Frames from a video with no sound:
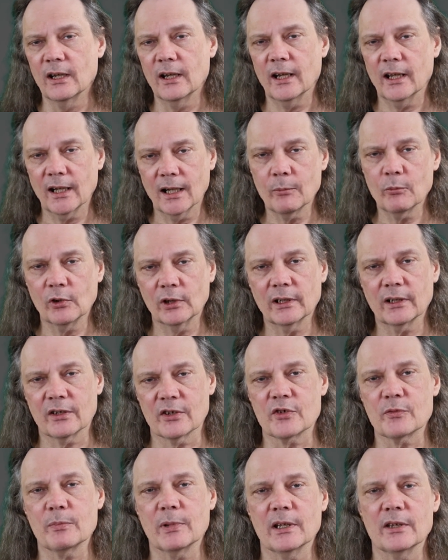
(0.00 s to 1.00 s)
And I'm willing
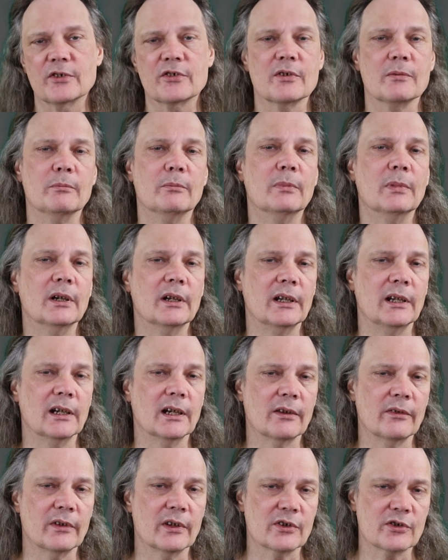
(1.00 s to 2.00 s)
to spend some money
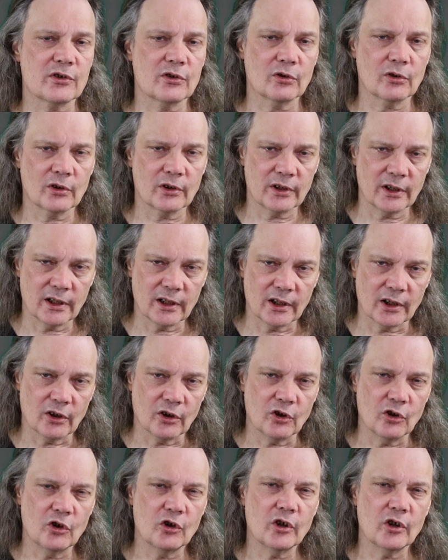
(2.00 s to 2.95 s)
on this in order to get a